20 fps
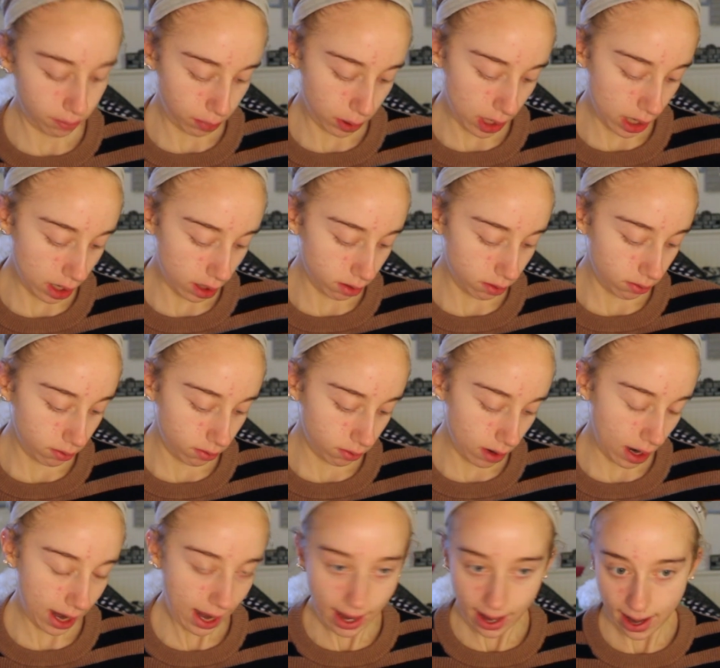but
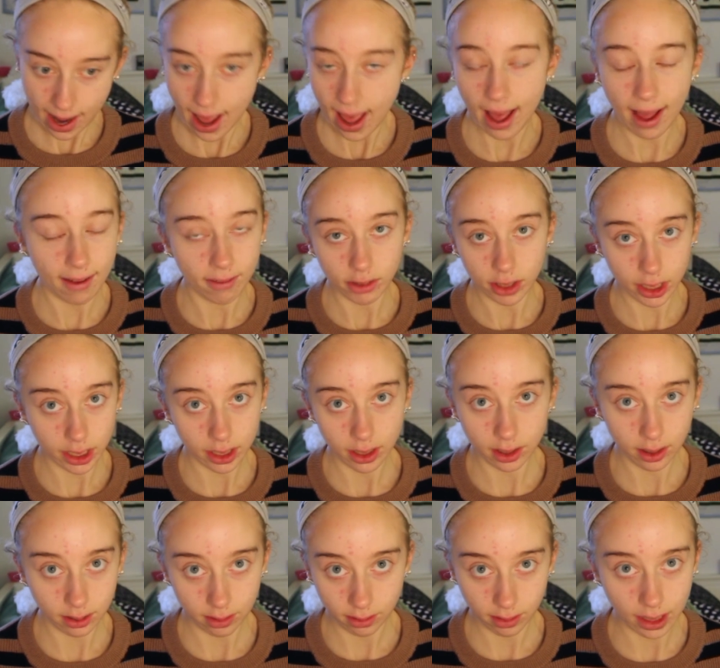I haven't
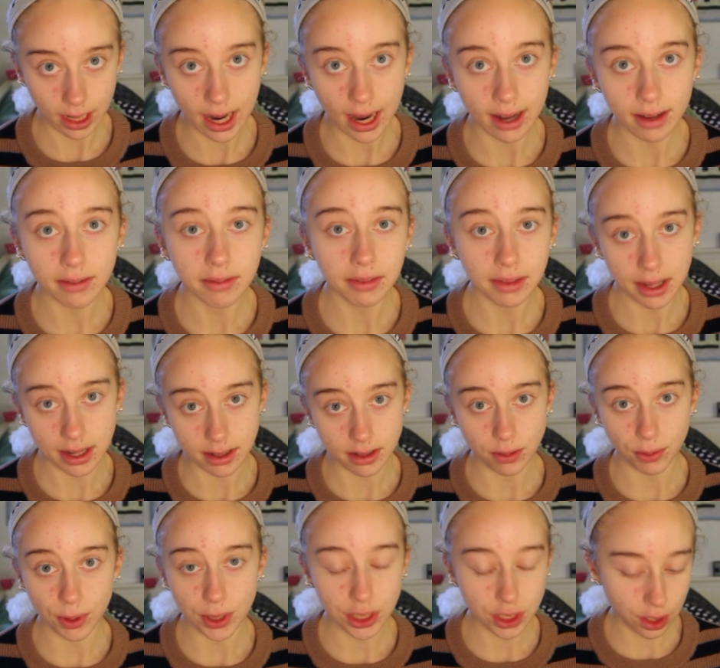yet
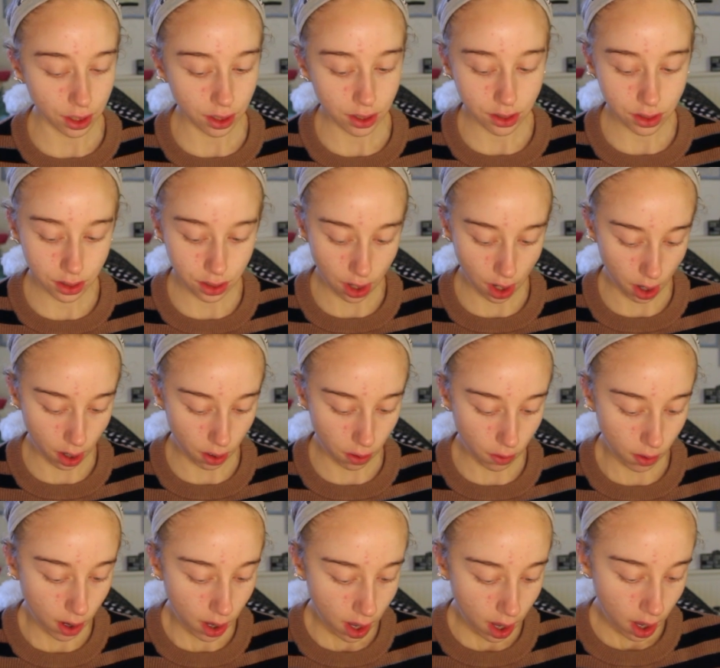this winter.
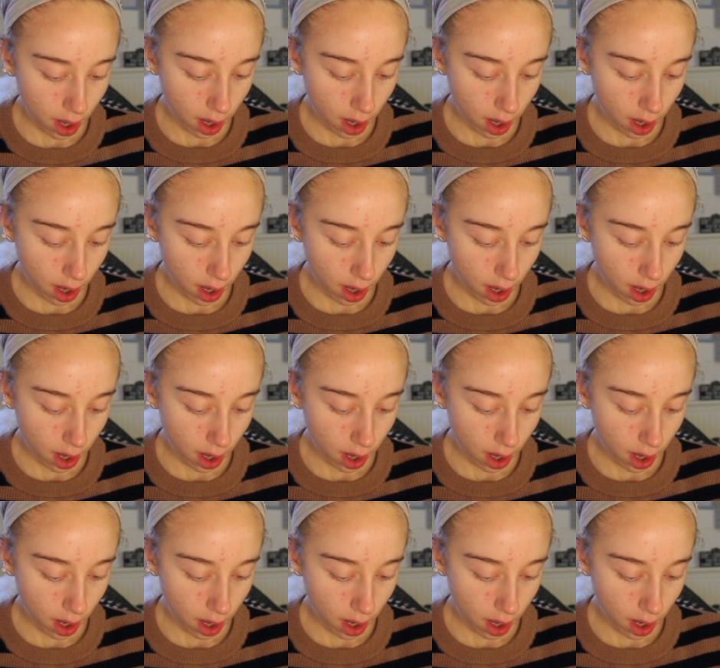So,